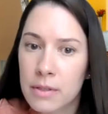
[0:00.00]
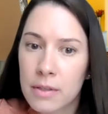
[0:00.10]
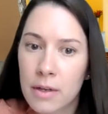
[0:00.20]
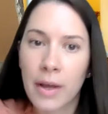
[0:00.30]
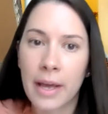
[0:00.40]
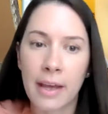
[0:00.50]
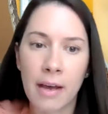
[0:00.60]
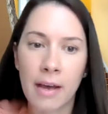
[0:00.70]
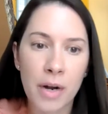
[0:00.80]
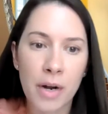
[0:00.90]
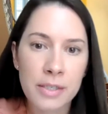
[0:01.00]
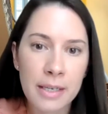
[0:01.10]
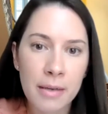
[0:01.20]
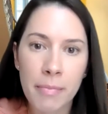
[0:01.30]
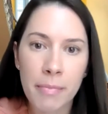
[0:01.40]
Okay, I have
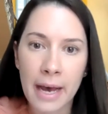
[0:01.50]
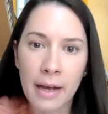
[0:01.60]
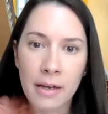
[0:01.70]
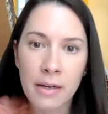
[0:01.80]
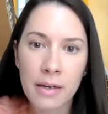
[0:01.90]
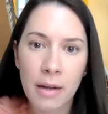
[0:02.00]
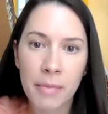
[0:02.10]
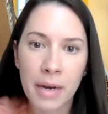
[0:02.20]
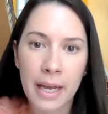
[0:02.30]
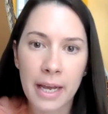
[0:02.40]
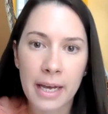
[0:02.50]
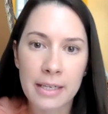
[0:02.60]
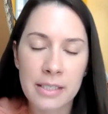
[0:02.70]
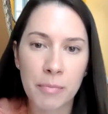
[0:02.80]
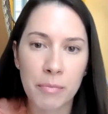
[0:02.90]
Marci back. I'm going to ask to
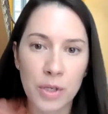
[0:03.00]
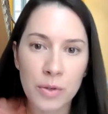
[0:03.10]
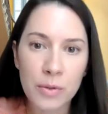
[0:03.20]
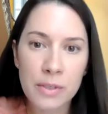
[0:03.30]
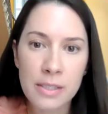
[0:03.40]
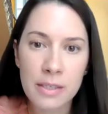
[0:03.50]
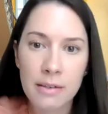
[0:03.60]
unmute.